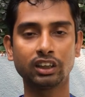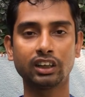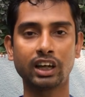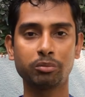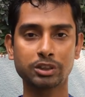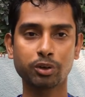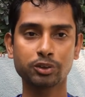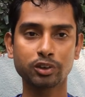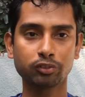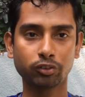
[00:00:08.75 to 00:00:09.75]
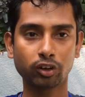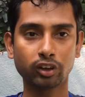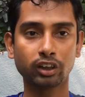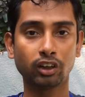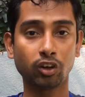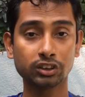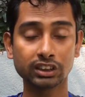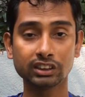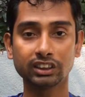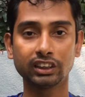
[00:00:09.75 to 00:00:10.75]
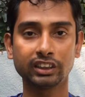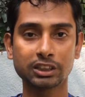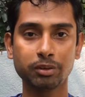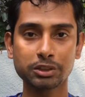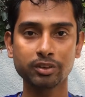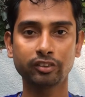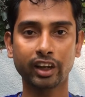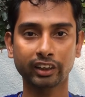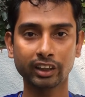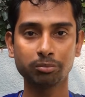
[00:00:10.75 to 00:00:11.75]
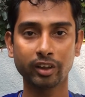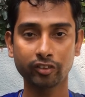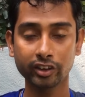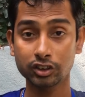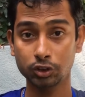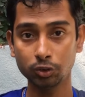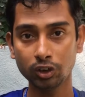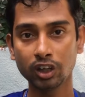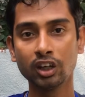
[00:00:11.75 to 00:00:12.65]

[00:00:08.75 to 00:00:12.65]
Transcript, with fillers: Uh, I'm responsible for launching the Displacement Tracking Matrix tool